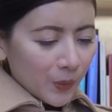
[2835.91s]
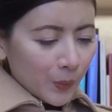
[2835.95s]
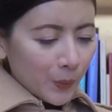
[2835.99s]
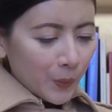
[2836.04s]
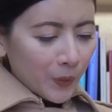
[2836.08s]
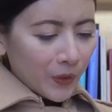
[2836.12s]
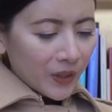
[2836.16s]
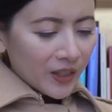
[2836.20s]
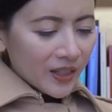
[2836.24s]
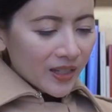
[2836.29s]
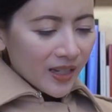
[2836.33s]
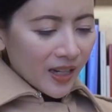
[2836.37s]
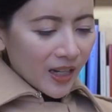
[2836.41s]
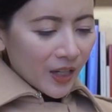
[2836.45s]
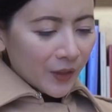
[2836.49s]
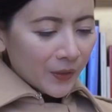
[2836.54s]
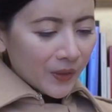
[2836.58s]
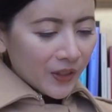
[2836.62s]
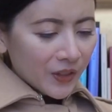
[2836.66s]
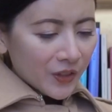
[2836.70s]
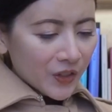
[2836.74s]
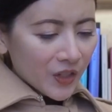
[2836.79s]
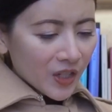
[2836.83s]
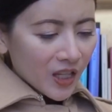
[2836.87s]
warned
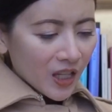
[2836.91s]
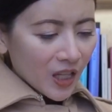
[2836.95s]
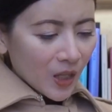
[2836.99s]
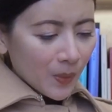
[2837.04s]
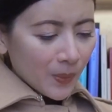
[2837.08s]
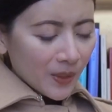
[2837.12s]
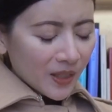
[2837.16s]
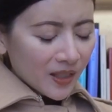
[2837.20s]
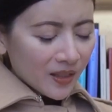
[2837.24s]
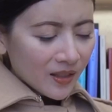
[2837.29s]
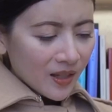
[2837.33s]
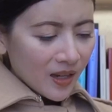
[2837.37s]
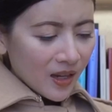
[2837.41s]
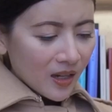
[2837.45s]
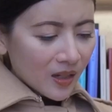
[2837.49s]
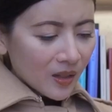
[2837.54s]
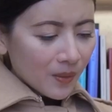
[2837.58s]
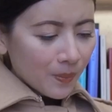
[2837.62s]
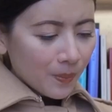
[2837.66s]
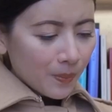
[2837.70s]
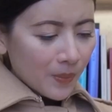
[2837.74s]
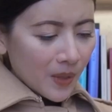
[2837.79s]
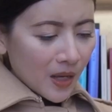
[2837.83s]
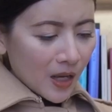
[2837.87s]
Harry to keep his
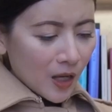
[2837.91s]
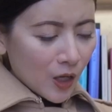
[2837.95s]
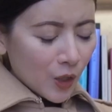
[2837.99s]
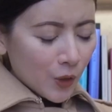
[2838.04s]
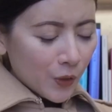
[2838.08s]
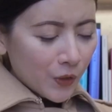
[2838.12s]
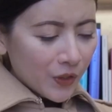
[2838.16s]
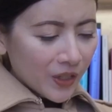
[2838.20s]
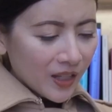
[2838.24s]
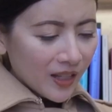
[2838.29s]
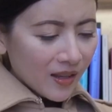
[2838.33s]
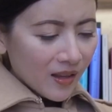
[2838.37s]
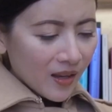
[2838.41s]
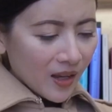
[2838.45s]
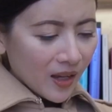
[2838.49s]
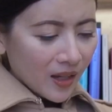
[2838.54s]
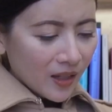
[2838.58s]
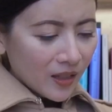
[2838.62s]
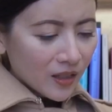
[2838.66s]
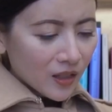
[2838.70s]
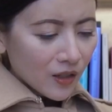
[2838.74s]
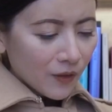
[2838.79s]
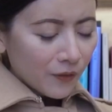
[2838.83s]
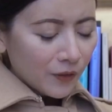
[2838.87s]
head bowed in
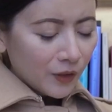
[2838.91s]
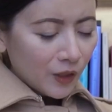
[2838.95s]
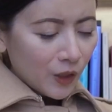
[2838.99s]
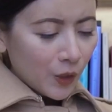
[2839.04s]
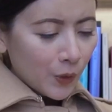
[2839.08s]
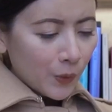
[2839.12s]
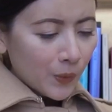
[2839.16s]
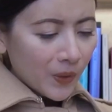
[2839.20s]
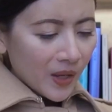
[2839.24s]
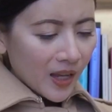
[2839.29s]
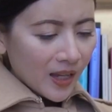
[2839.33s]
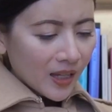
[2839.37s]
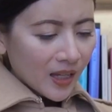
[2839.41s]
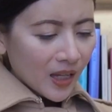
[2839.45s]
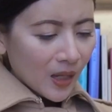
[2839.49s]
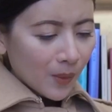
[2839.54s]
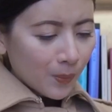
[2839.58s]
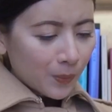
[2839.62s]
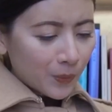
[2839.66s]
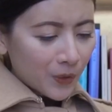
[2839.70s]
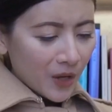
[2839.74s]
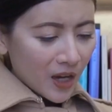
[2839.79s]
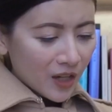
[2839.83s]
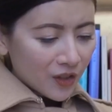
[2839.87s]
case of
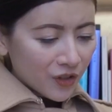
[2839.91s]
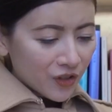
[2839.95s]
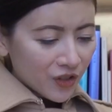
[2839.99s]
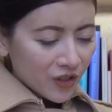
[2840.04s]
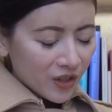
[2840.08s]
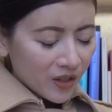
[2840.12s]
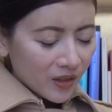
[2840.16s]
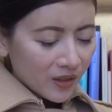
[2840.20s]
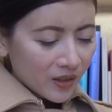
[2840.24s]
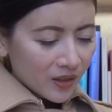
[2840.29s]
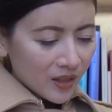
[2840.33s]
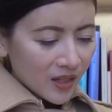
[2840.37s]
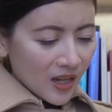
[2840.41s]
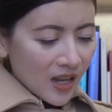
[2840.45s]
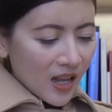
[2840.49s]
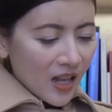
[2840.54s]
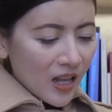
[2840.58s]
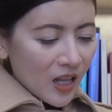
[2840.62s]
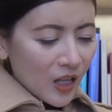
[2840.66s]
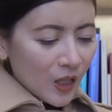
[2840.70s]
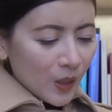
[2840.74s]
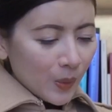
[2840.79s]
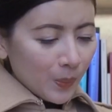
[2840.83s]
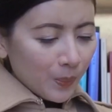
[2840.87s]
low-hanging branches,
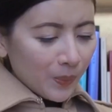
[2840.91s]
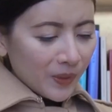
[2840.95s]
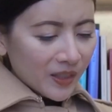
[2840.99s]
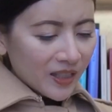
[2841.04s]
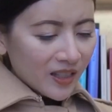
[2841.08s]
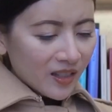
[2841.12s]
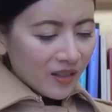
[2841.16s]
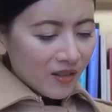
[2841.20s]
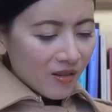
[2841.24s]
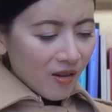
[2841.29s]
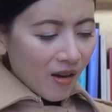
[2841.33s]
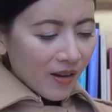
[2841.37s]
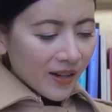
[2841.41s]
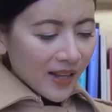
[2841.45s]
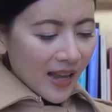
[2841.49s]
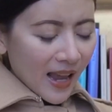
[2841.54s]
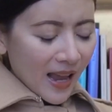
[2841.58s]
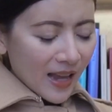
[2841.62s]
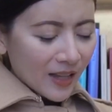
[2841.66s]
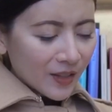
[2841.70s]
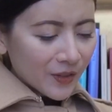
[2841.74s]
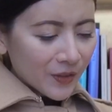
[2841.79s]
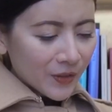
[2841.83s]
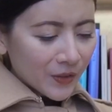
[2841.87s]
but did not
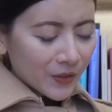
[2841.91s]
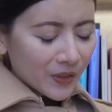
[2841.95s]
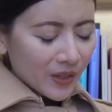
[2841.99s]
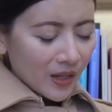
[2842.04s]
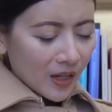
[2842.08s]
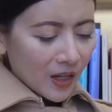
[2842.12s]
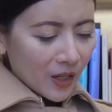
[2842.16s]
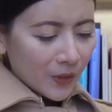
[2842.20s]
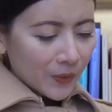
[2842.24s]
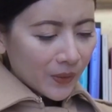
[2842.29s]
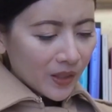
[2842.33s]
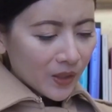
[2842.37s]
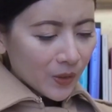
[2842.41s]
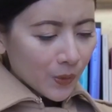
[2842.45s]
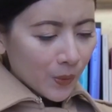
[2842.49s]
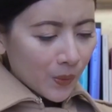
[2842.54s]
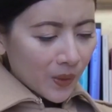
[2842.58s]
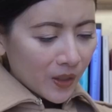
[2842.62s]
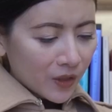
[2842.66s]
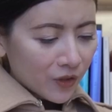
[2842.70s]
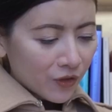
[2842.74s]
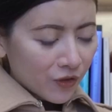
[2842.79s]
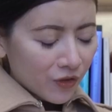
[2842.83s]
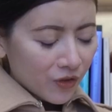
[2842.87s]
answer Harry's
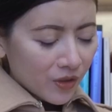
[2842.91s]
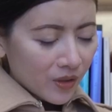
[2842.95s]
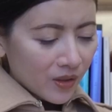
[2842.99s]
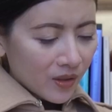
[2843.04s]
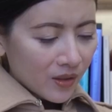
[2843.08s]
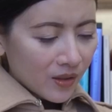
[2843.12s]
question.